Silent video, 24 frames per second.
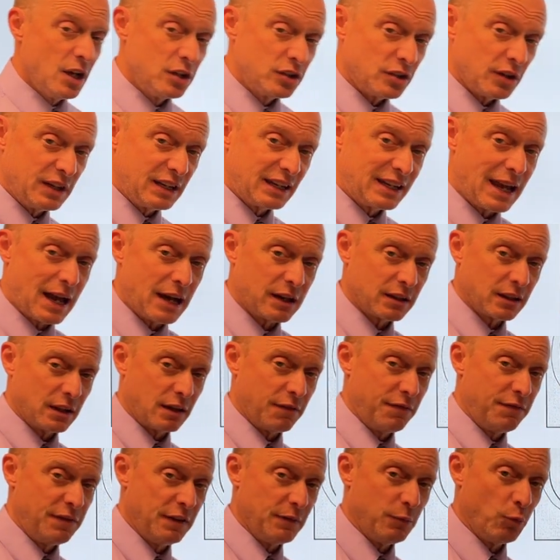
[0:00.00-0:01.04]
so in the calculator,
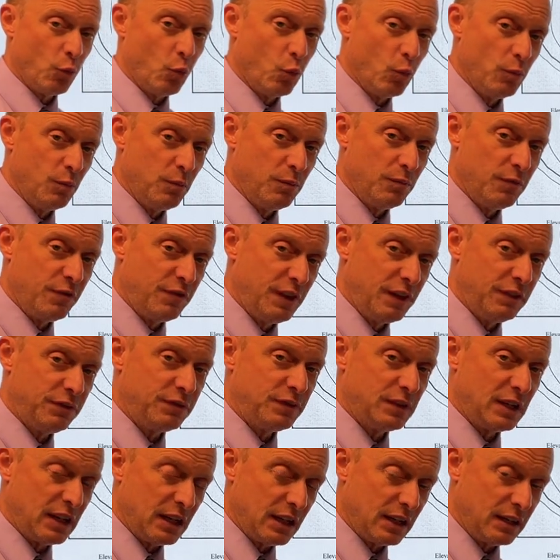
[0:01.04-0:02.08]

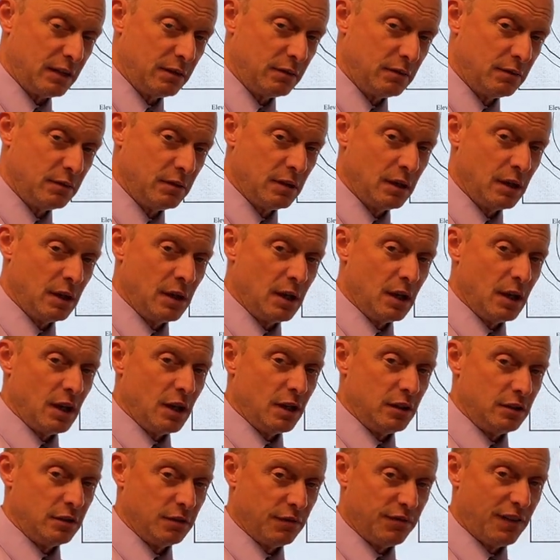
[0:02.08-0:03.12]
15
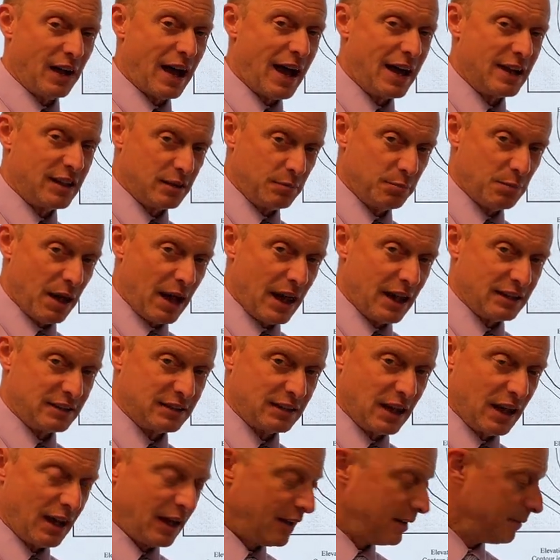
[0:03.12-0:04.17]
divided by
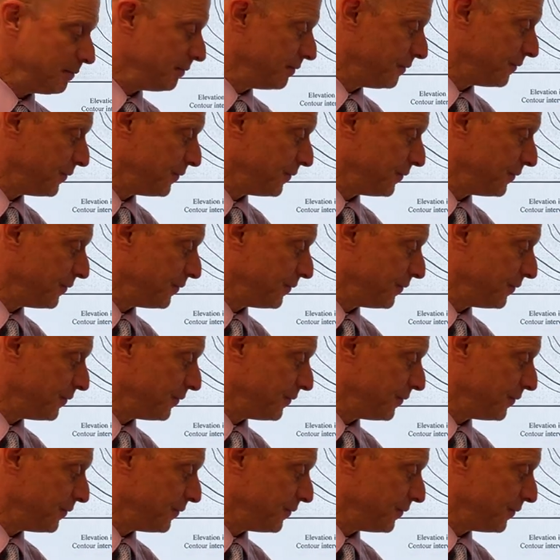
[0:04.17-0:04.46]
sign,